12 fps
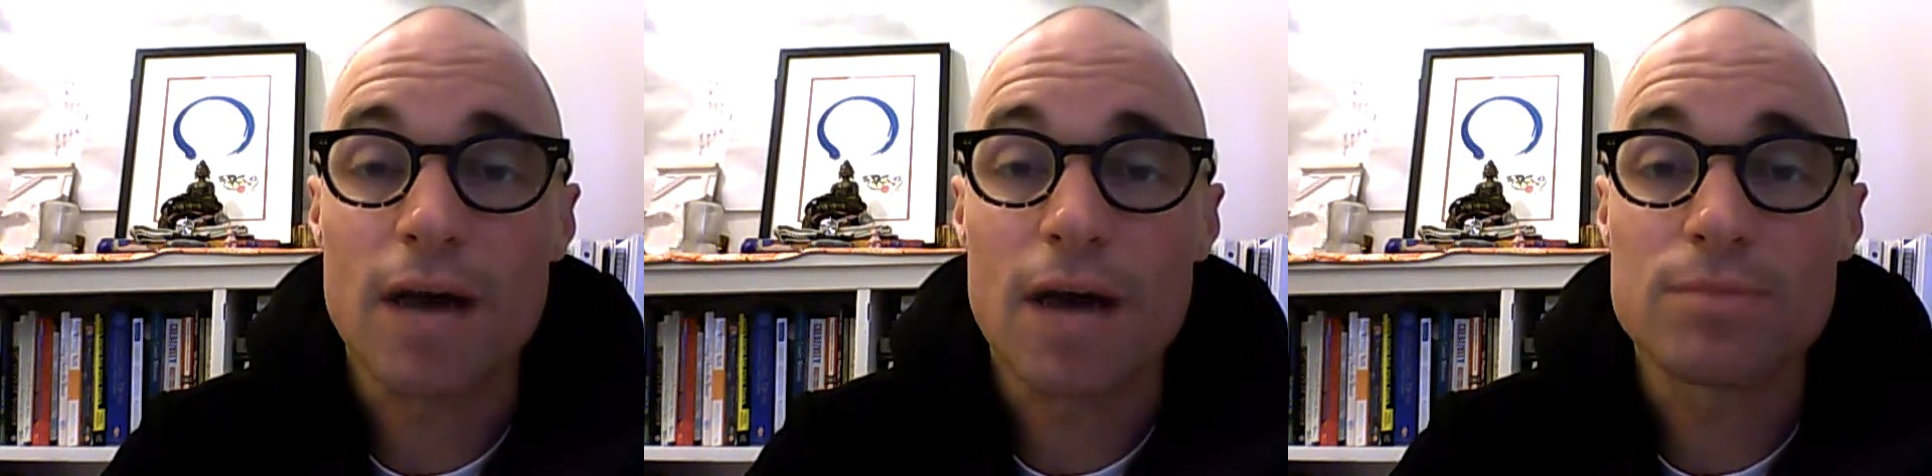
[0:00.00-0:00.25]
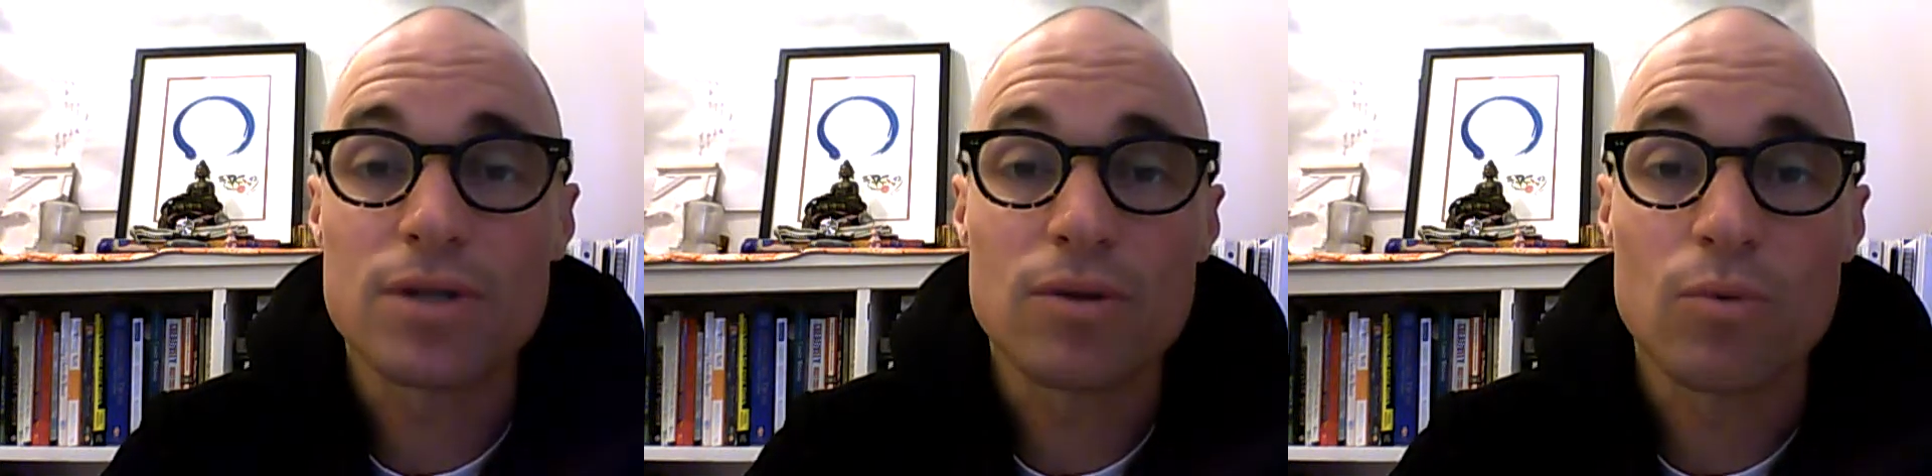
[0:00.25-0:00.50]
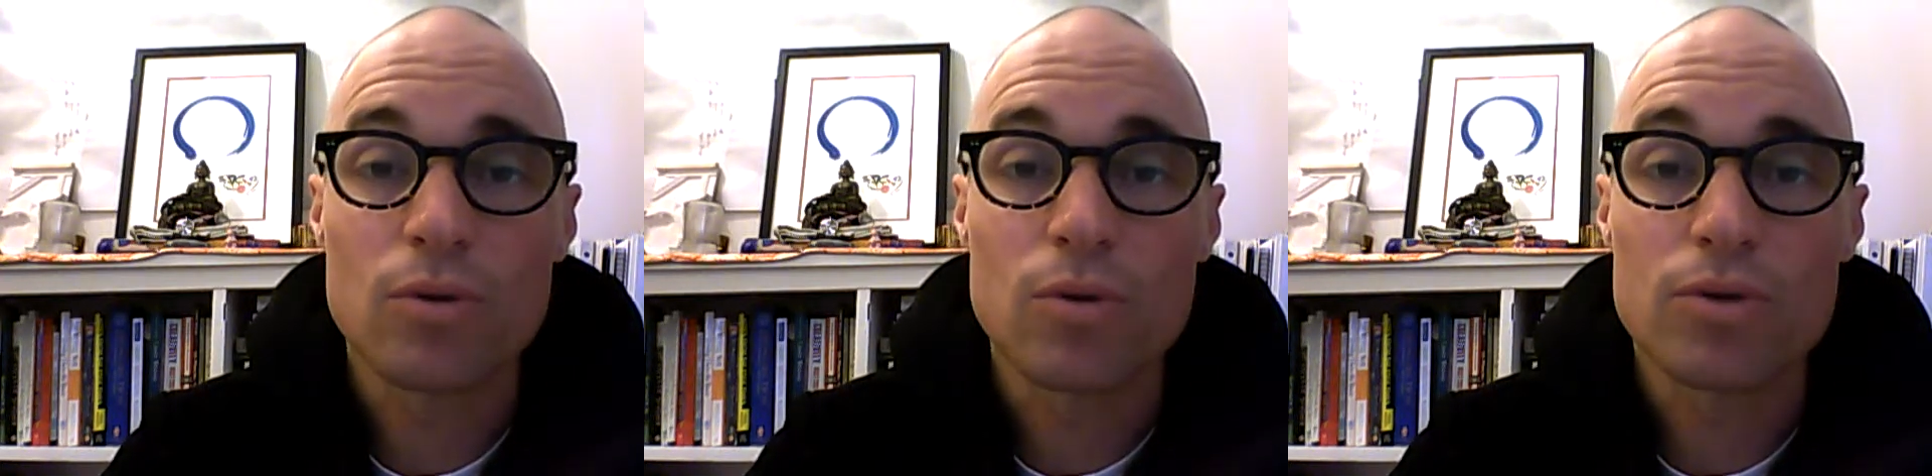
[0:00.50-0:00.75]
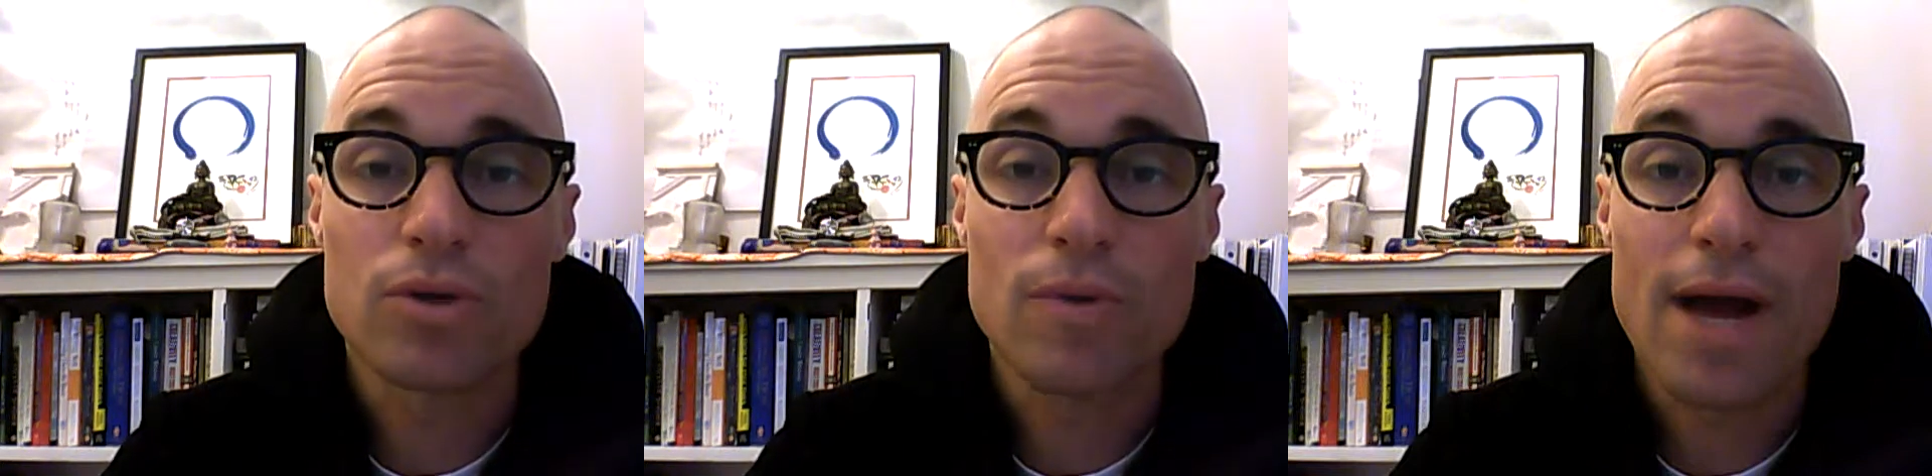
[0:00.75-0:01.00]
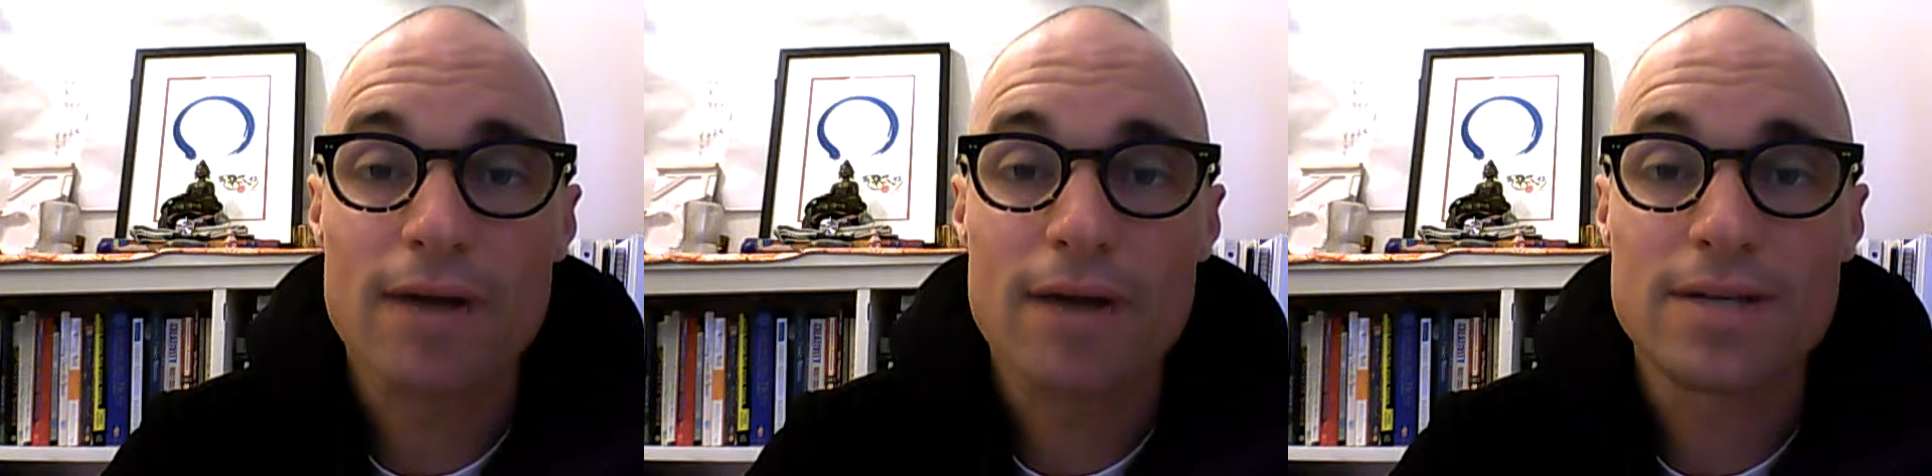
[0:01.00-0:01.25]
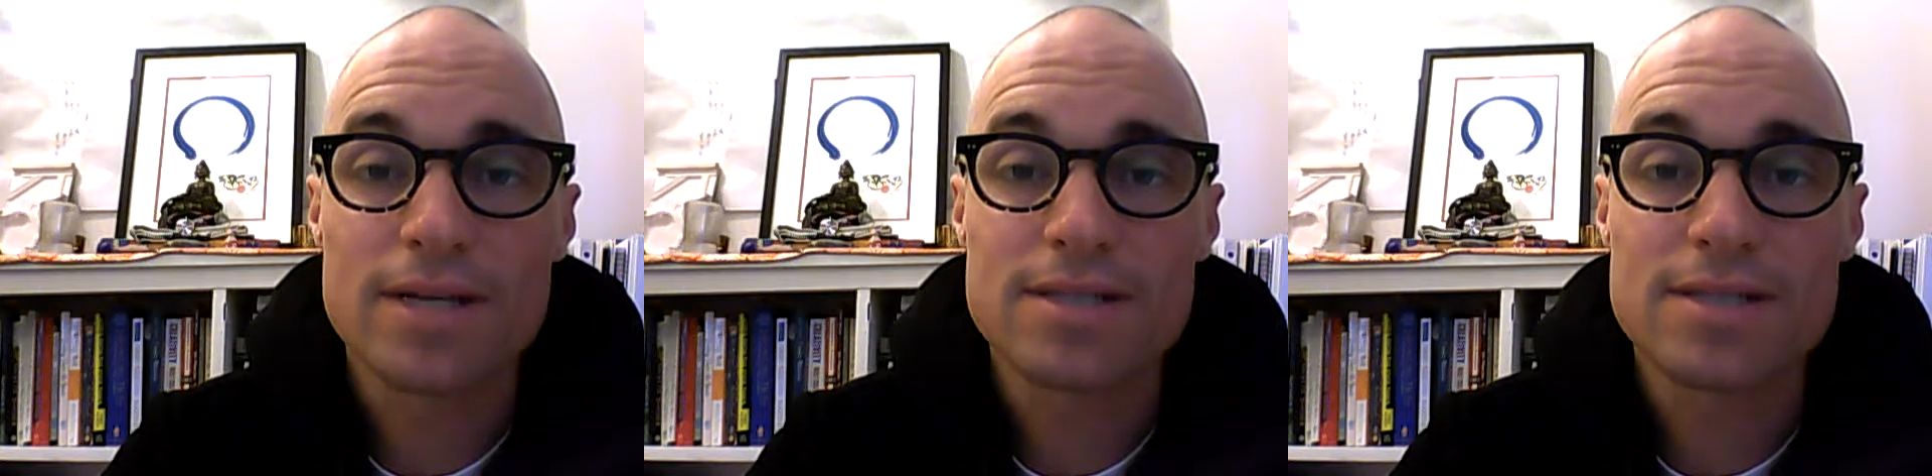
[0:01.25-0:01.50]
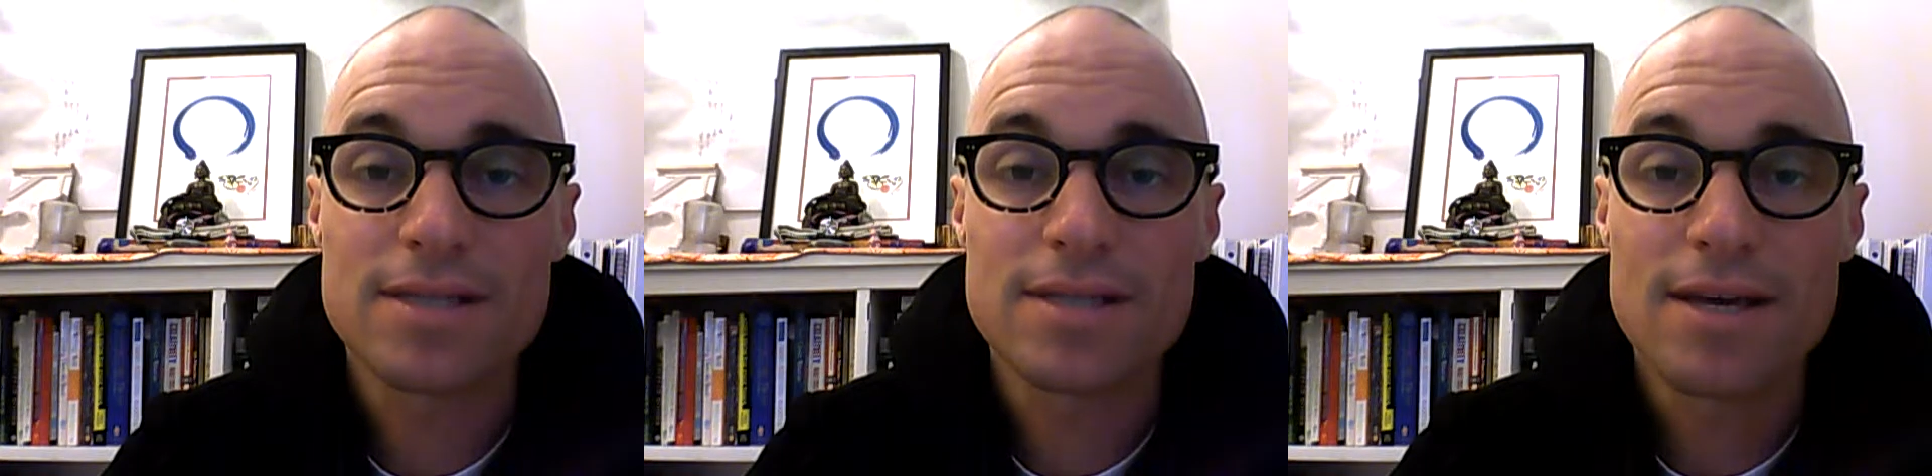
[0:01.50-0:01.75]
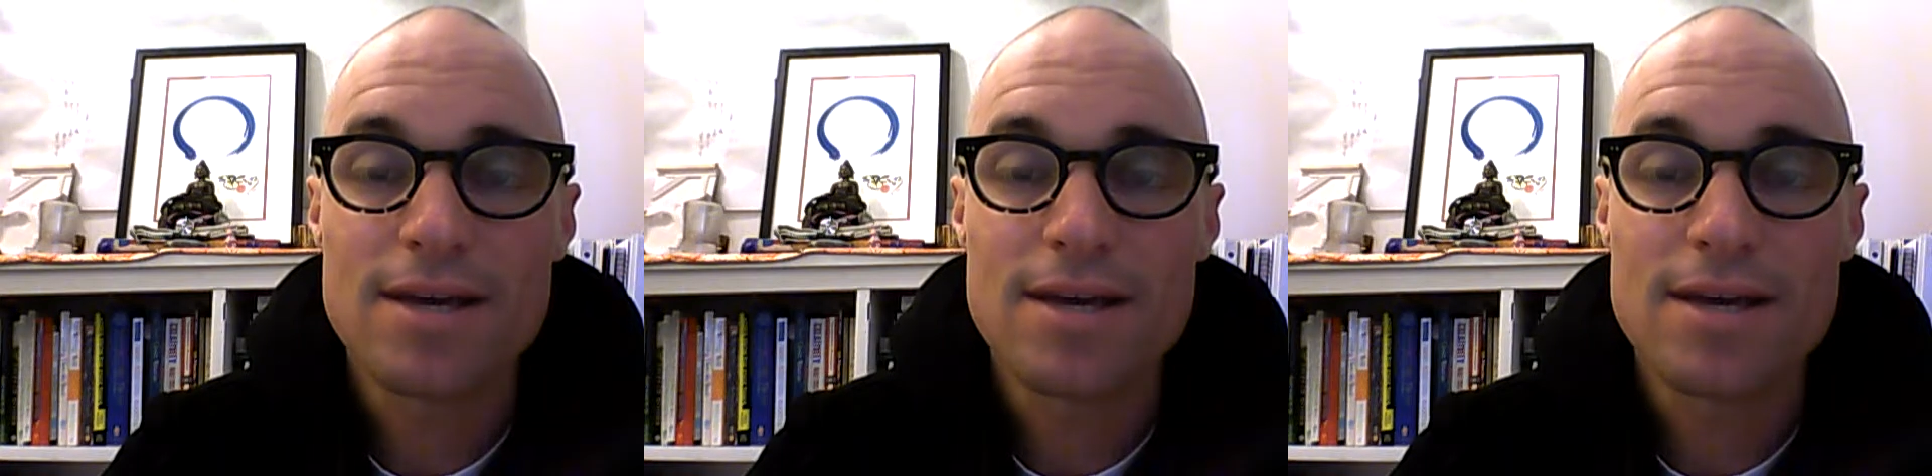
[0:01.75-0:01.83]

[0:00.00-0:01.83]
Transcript: up to the world around us,